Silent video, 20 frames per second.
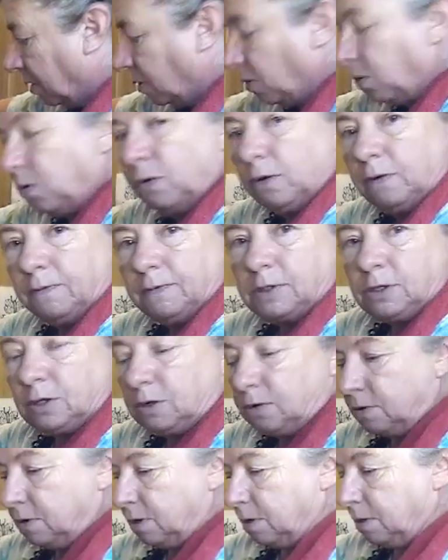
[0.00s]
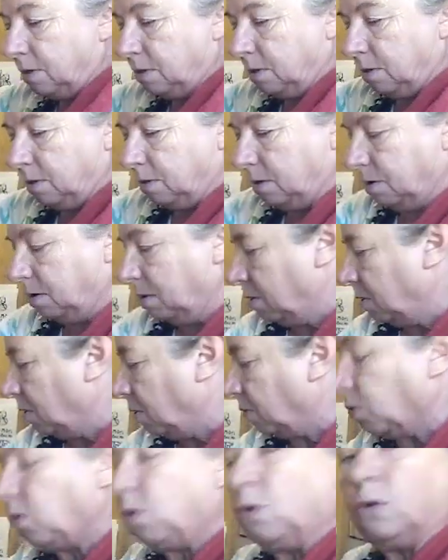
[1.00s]
1/4 turn.
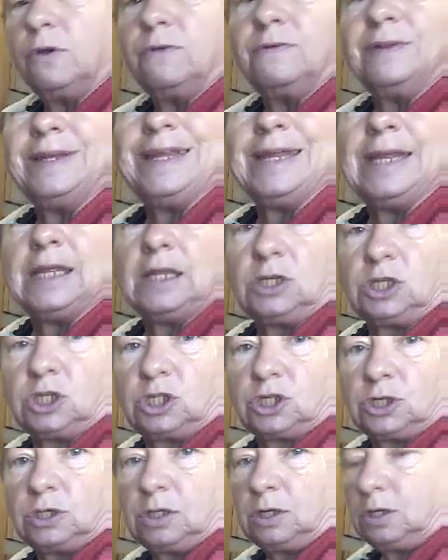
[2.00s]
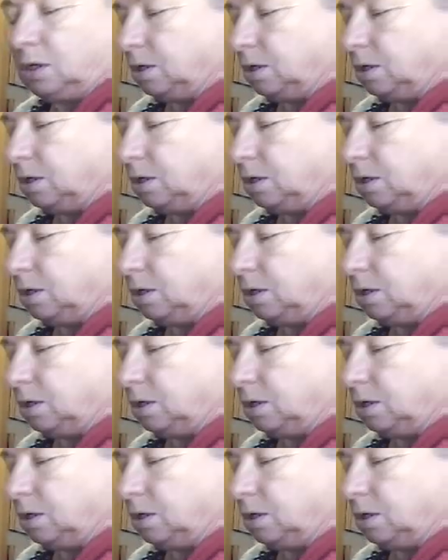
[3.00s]
1/4 inch.